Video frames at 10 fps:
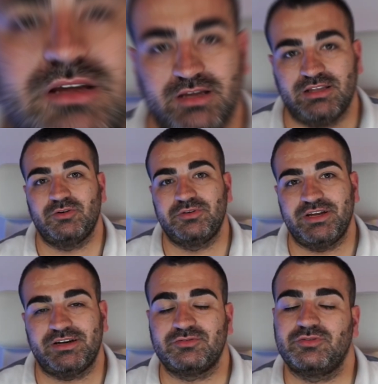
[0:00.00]
Hello
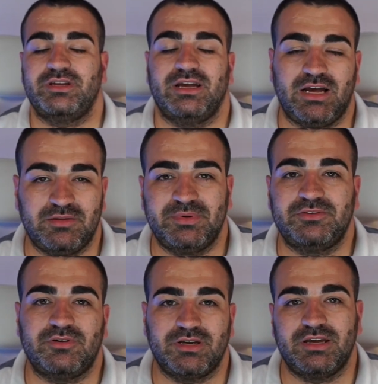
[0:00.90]
there, today I'll be
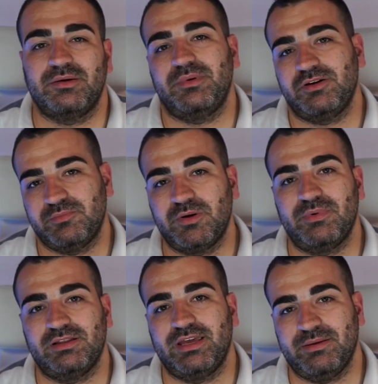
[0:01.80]
talking about
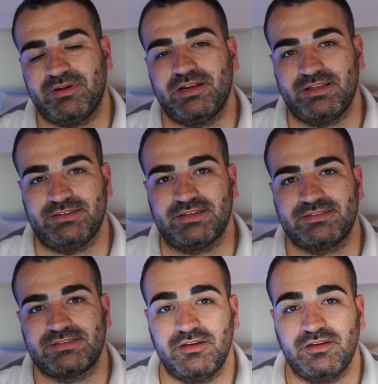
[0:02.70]
mobile game analytics.